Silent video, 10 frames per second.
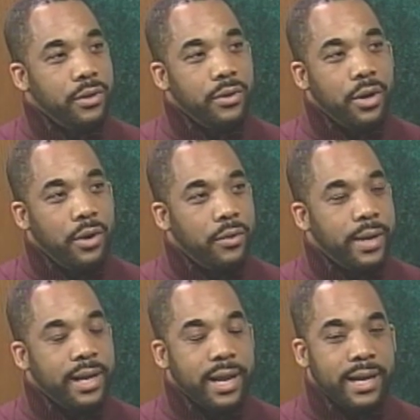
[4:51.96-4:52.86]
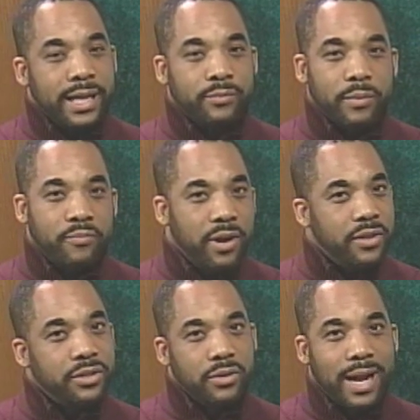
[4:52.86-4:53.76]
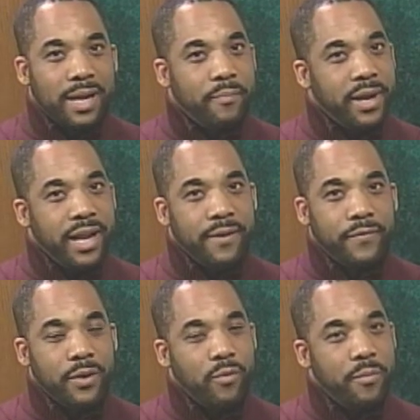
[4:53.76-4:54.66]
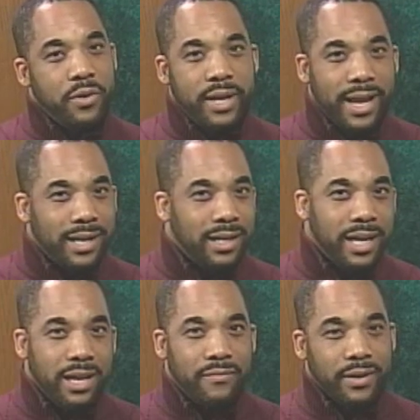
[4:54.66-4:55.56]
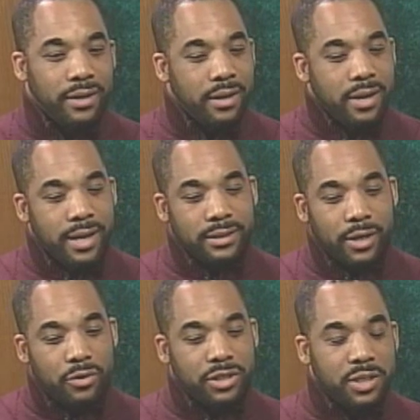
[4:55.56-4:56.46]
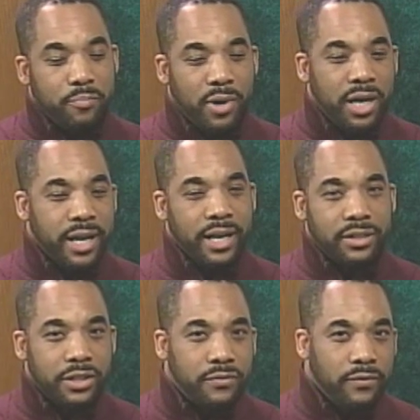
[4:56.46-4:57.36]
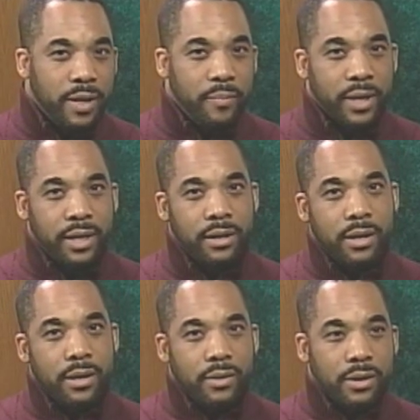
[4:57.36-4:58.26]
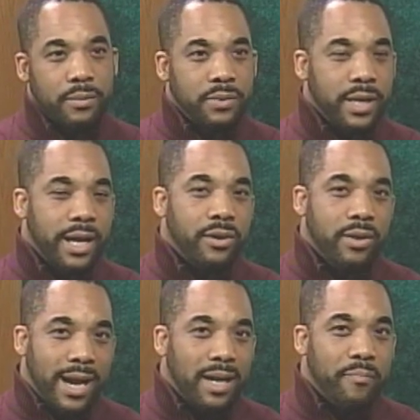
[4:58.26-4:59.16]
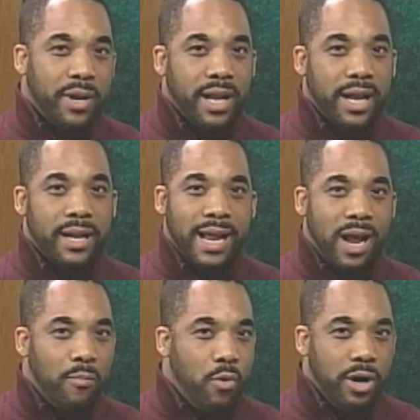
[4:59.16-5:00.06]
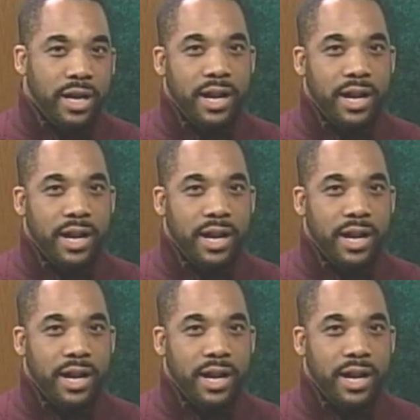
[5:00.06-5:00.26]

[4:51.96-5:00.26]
You know, and that's when, brothers, you got to be there for your woman. You can't leave and say, oh, she's bugging, she's flipping. You know what I'm saying? You got to be there now more than